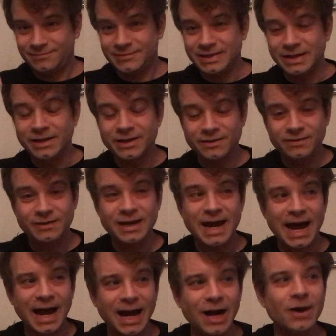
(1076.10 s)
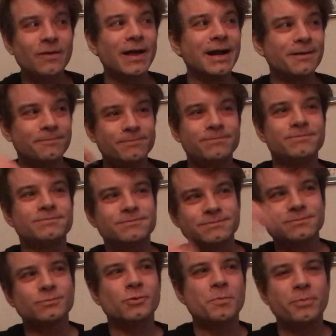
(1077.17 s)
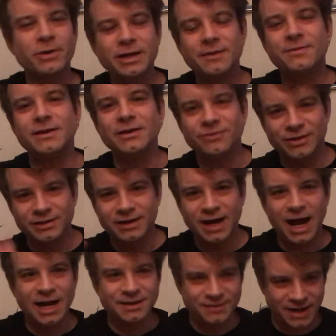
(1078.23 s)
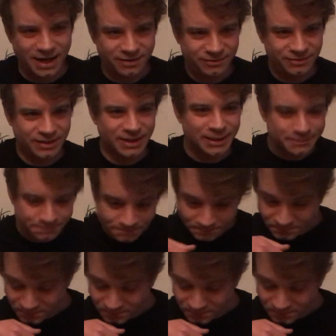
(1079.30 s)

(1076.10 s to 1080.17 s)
you can see how, like, we're putting things in context here.